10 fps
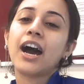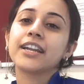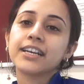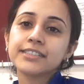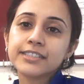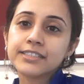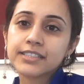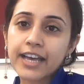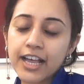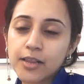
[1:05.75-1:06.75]

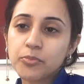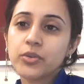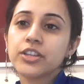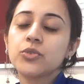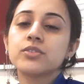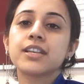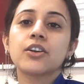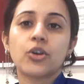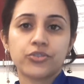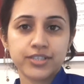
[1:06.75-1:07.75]
Another help with
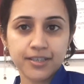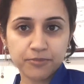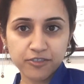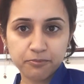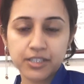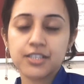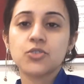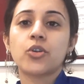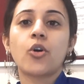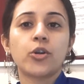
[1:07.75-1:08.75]
using contraceptive pills
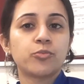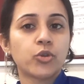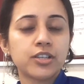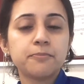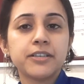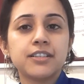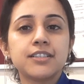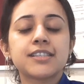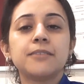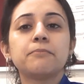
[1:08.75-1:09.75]
or hormonal
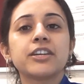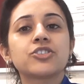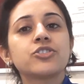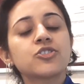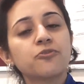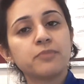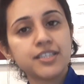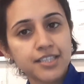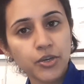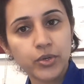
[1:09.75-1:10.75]
pills in patients of
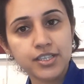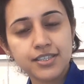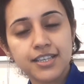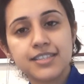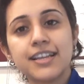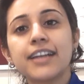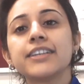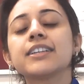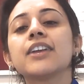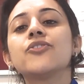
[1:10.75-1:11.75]
PCOS is
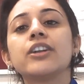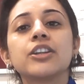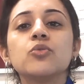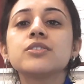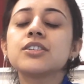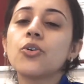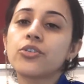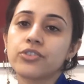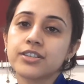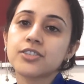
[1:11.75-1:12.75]
that it can reduce your
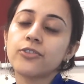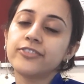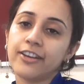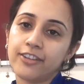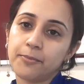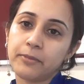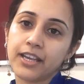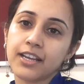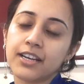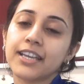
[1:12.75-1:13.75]
risk of
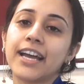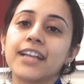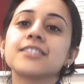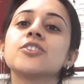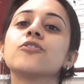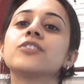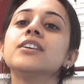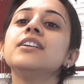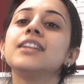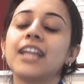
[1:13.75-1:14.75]
developing cancer of
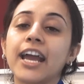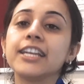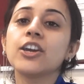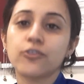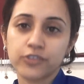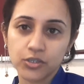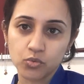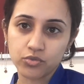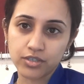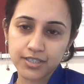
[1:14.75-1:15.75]
the lining of the
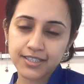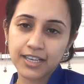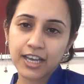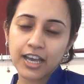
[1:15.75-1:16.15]
uterus.